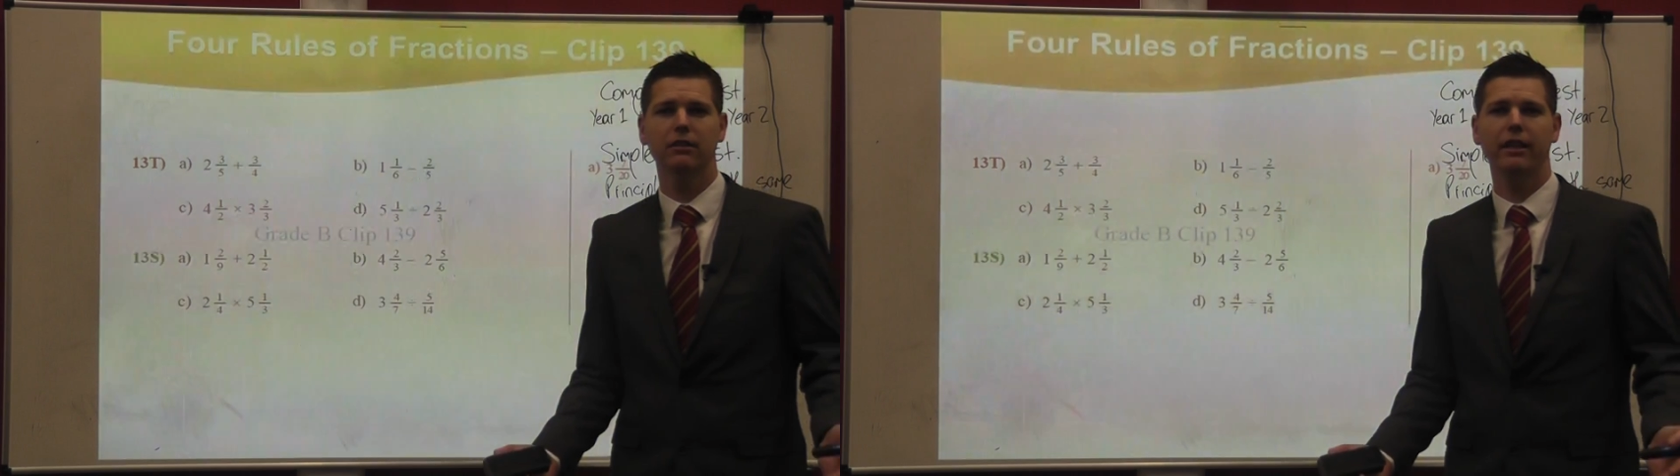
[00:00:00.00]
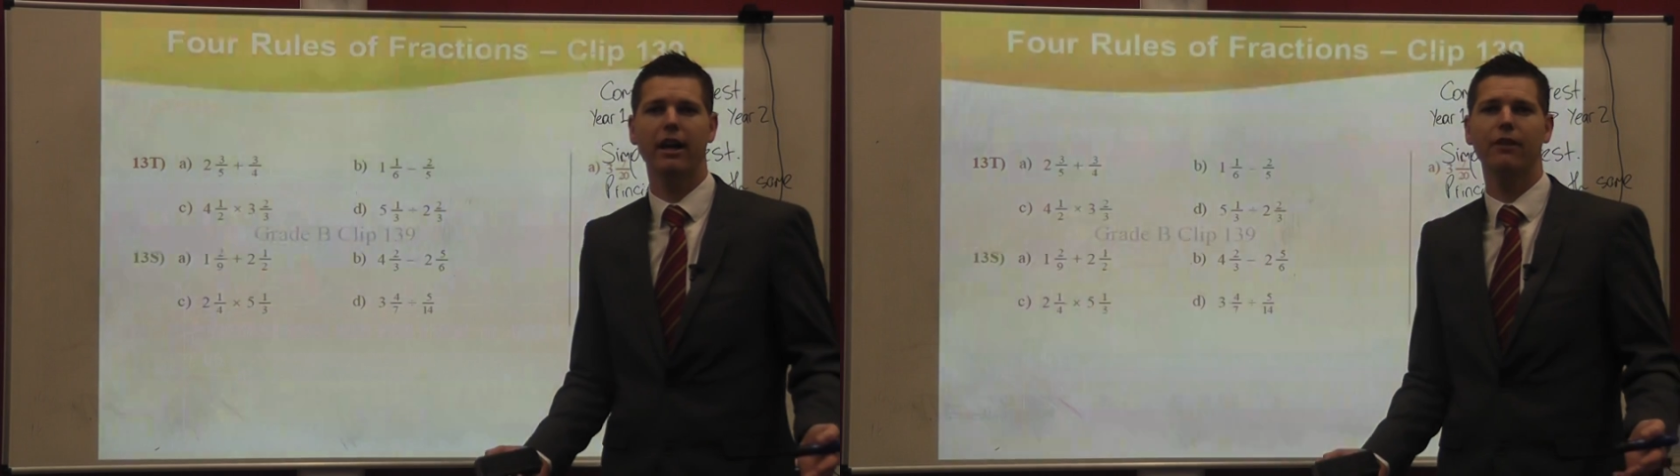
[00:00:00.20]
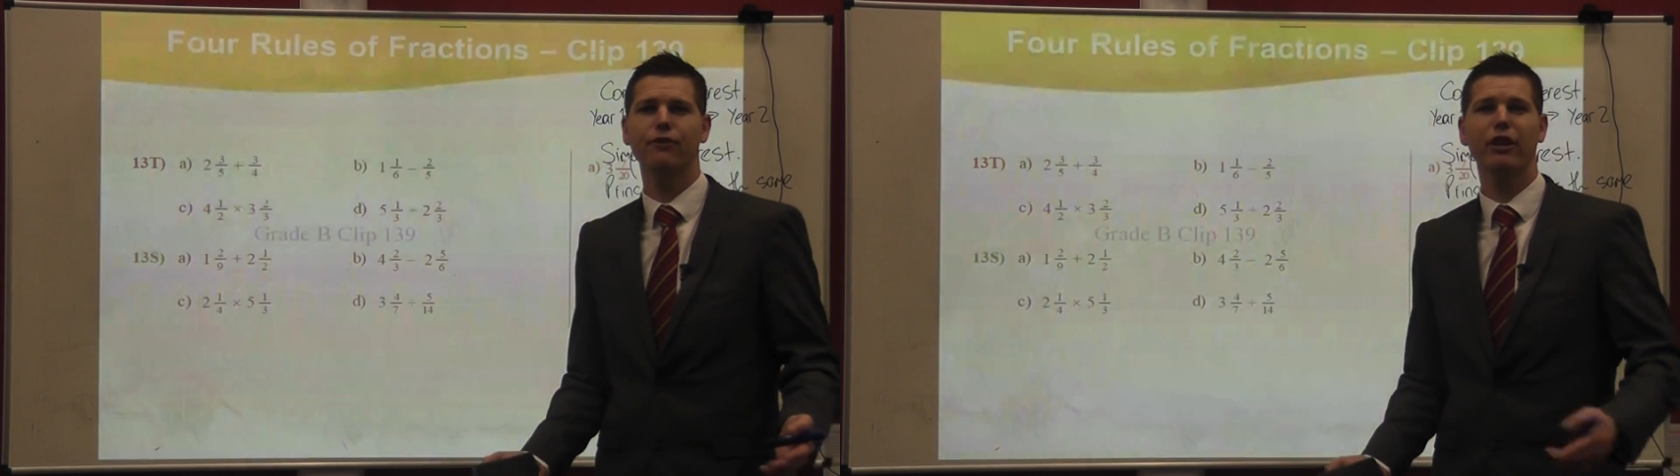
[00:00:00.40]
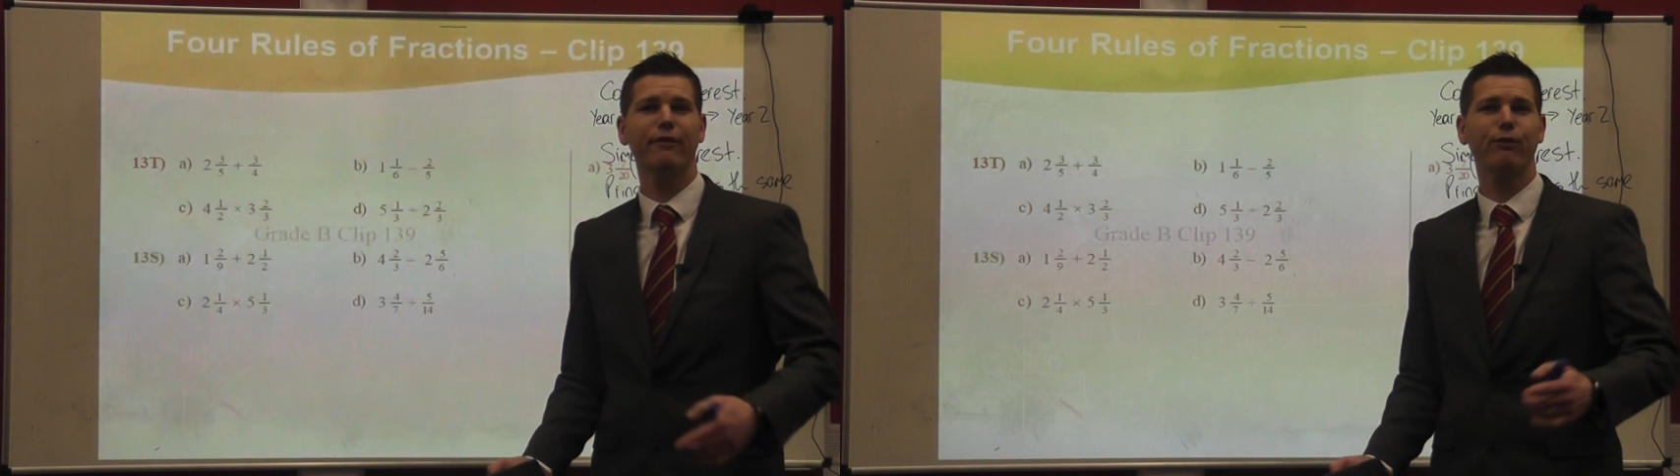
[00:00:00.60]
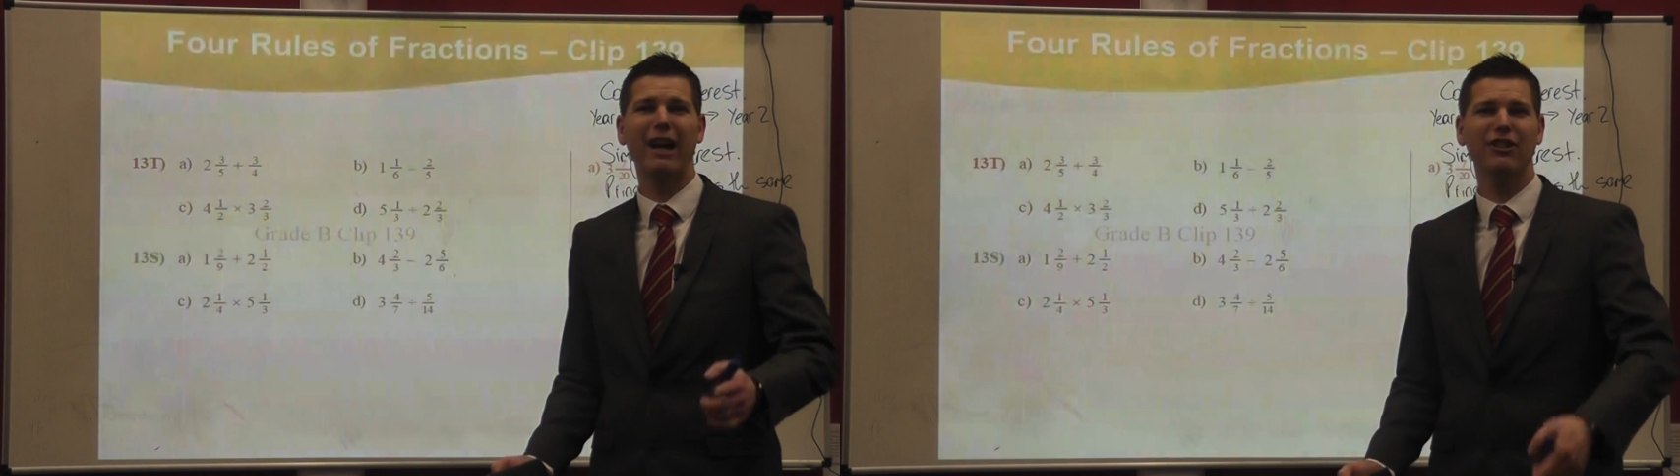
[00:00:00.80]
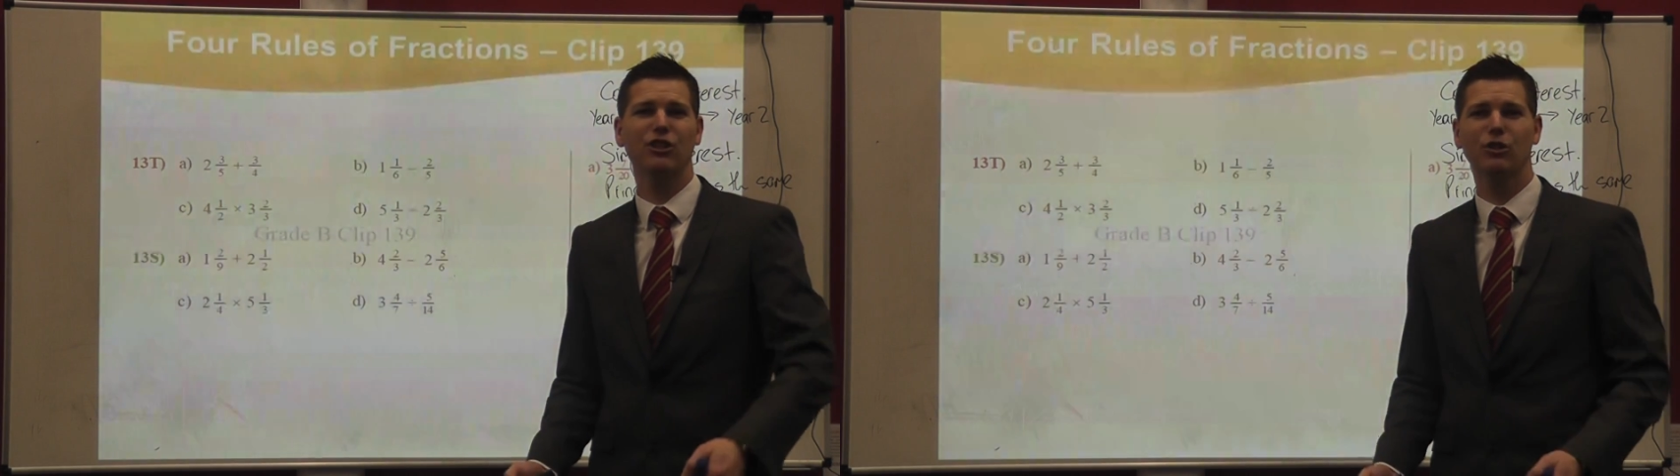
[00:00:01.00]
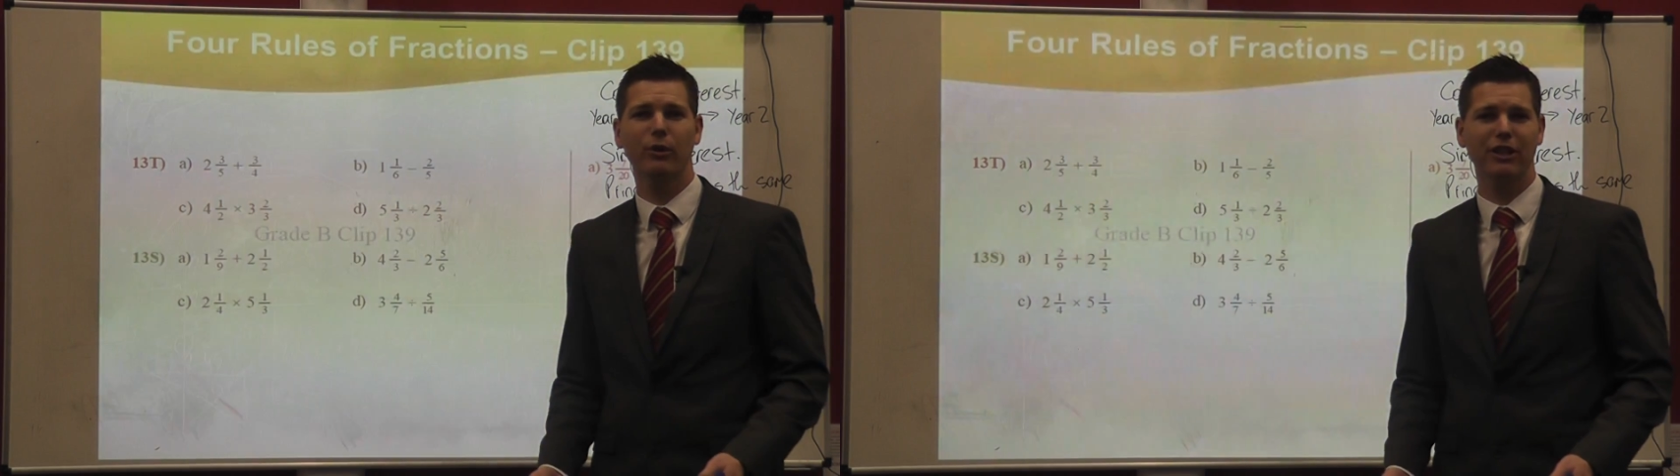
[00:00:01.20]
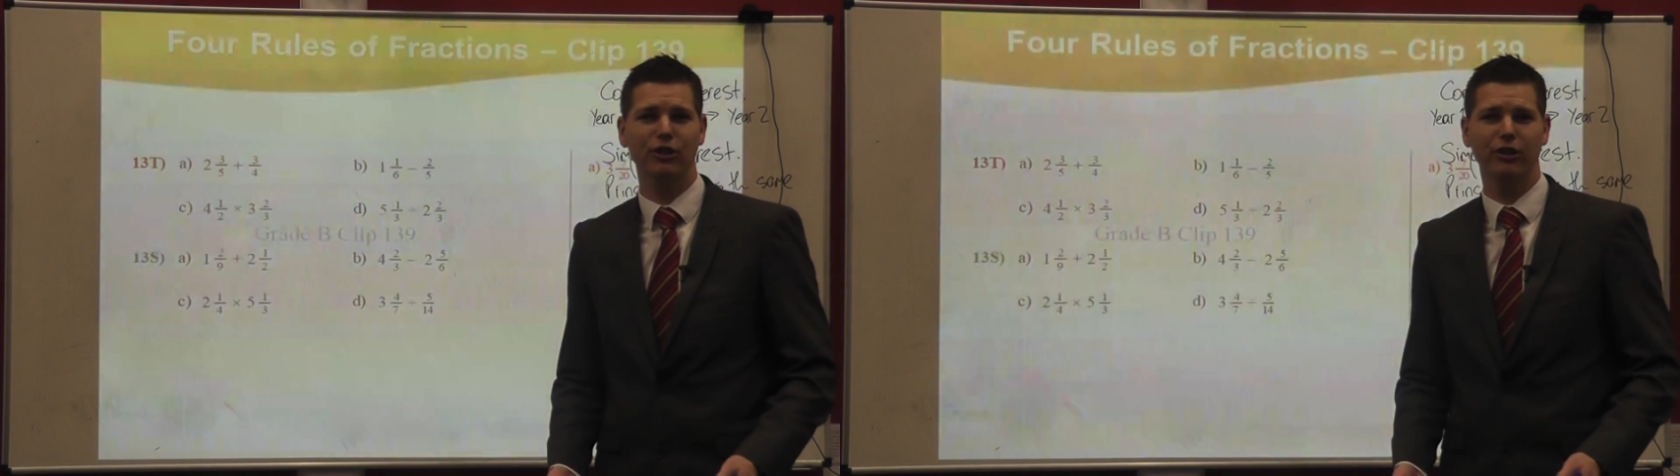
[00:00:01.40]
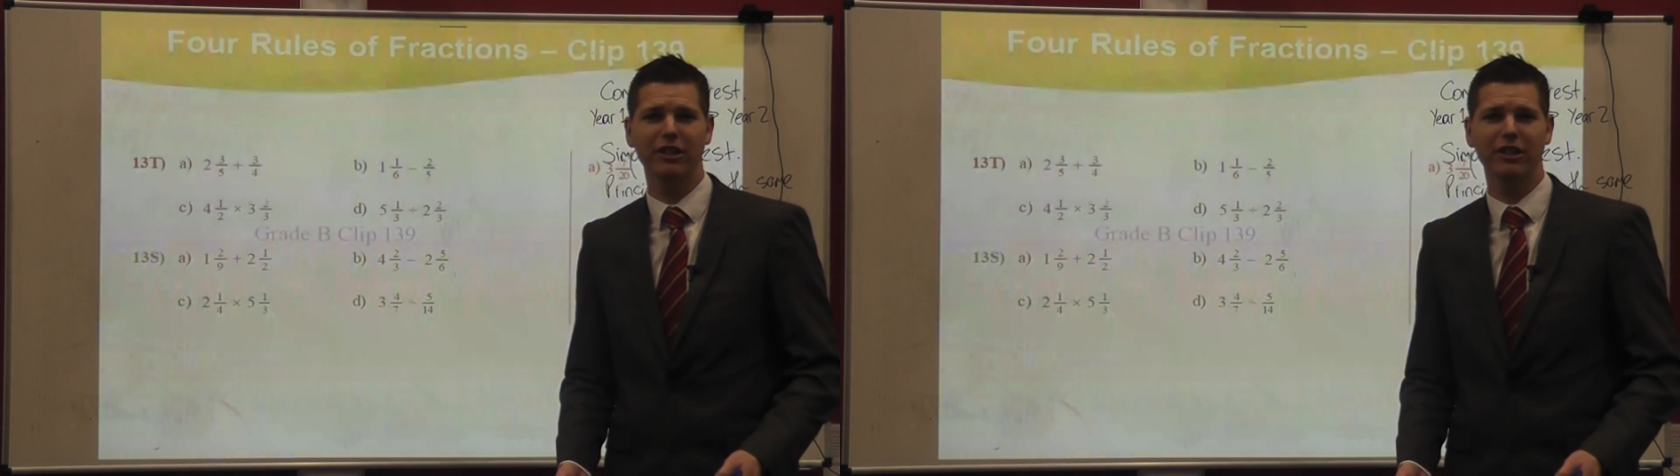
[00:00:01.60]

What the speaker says: Now, if you get a fractions question